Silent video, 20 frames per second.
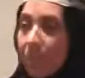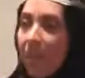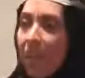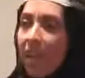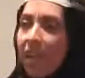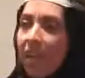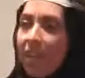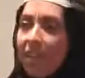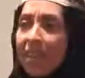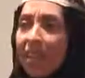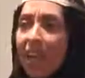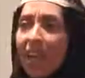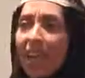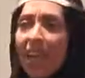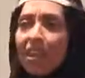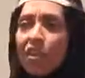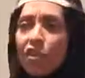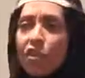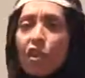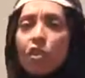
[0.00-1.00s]
And I
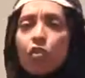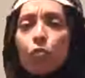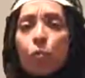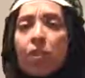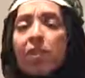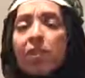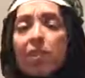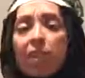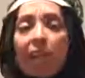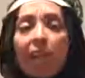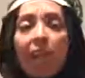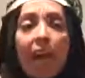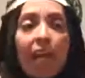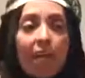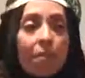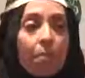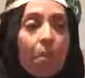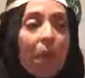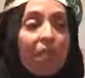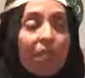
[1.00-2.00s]
had just recently
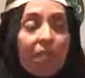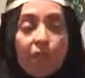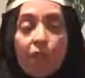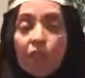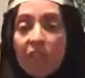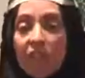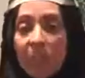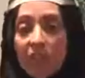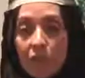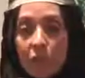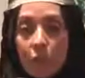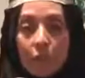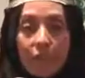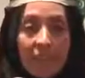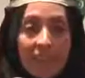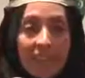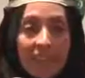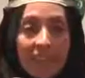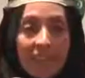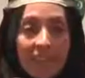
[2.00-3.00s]
gotten my first
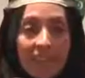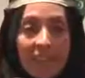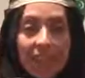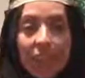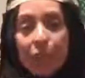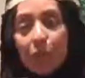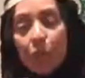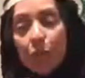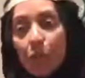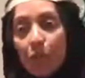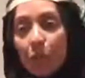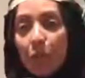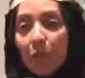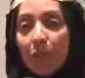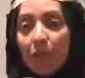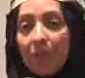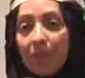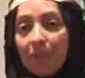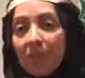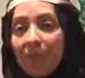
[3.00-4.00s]
SUV.
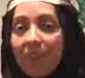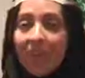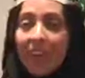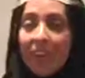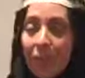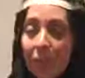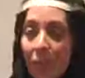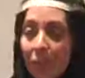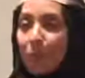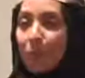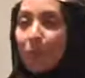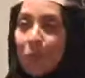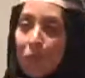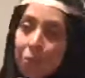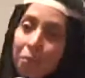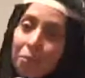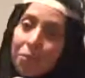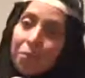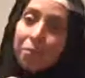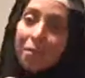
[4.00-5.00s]
So I thought it was
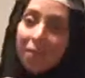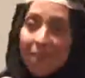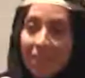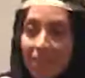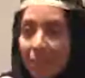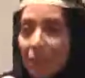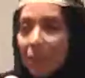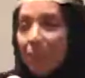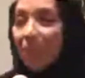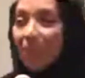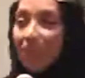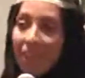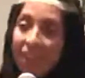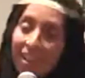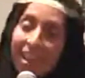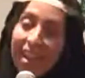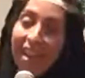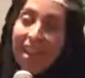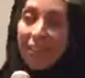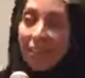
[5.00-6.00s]
cool. I was driving on
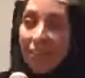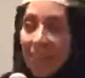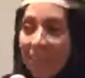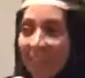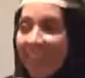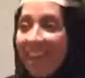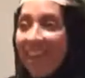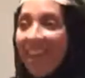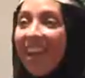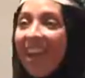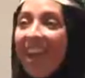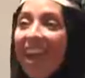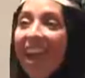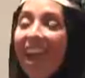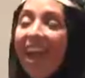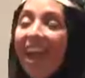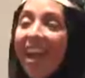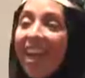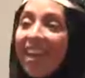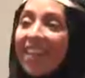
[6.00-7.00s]
the highway.
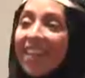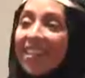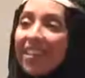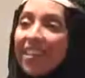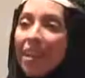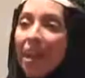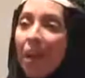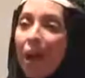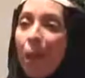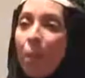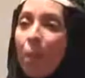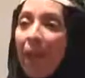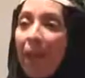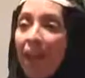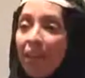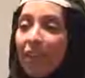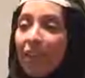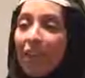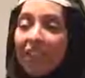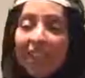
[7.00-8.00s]
And
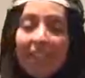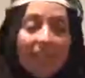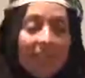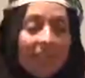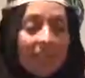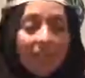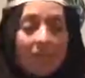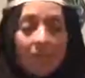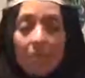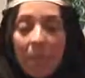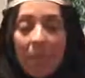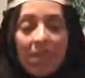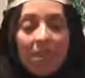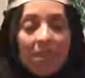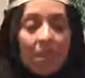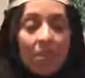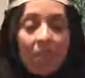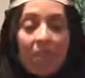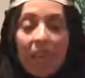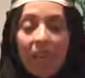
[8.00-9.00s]
apparently, maybe
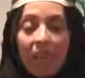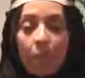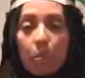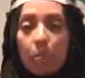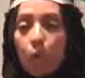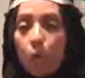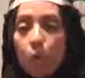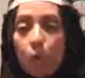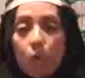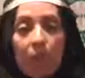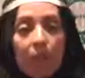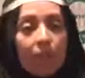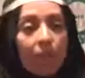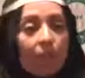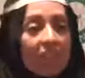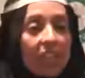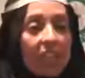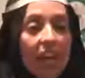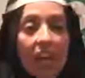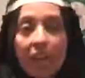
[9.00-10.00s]
somebody had a blowout of a
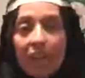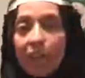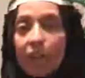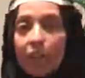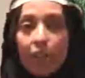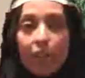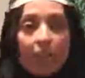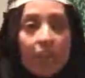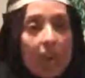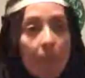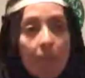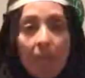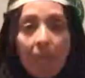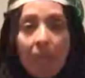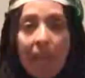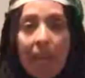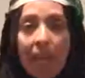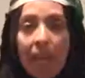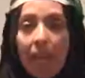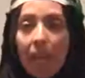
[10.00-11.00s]
tire or
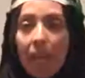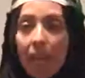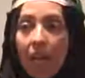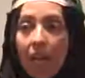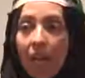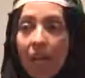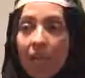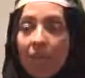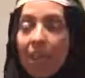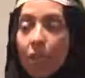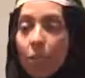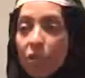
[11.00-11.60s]
something. There